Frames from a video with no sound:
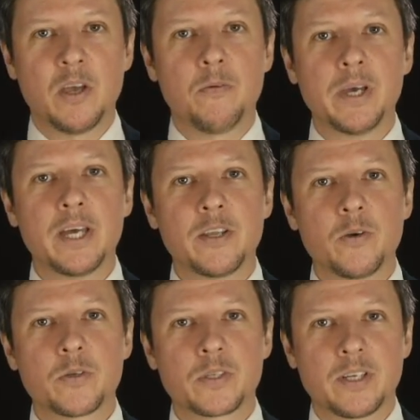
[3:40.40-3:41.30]
We can
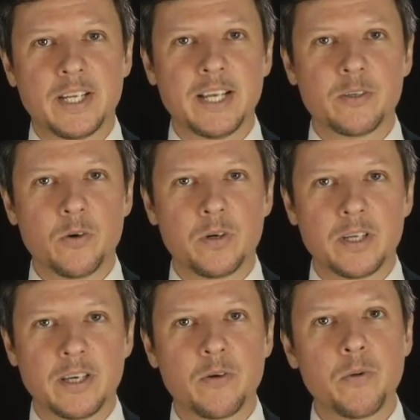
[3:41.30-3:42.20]
use not
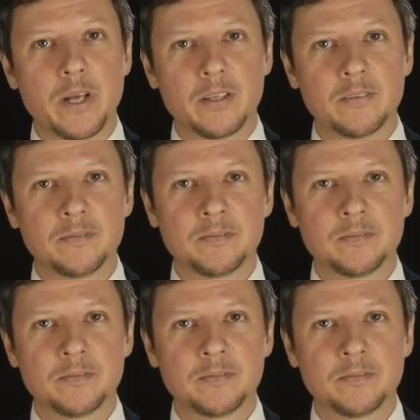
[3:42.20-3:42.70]
only will,